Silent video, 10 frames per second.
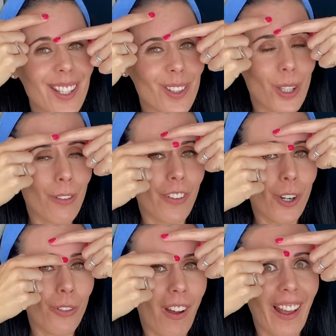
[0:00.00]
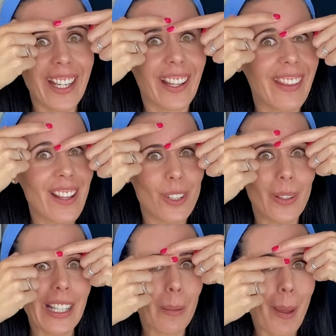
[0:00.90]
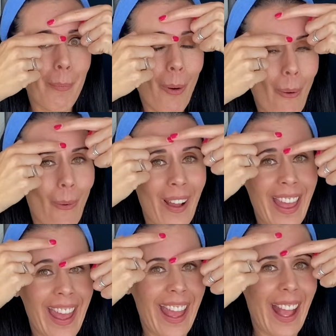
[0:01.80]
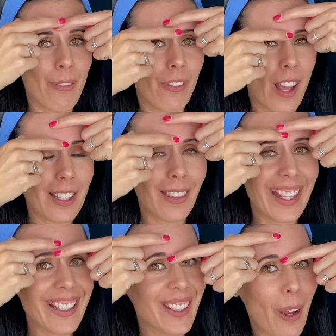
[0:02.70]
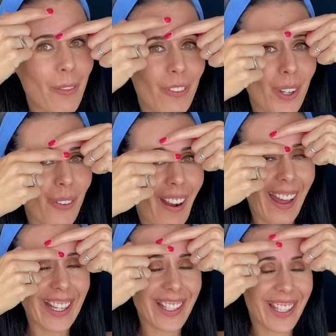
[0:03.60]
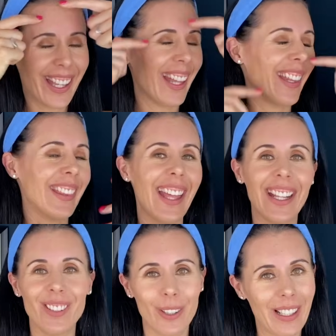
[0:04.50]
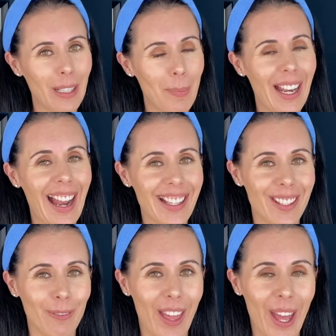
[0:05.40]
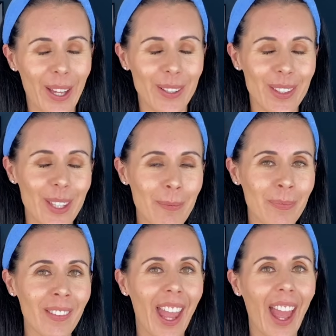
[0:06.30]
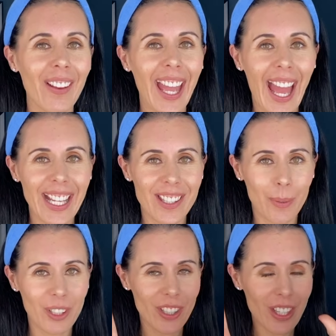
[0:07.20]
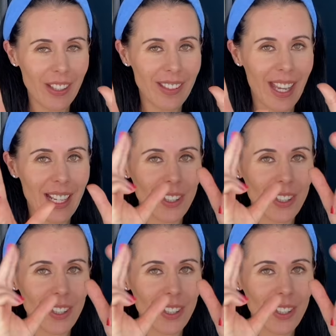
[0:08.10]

that do feel right, then do a little bit more certain things don't feel right, then do a little bit less of those. Okay, so we're just going to take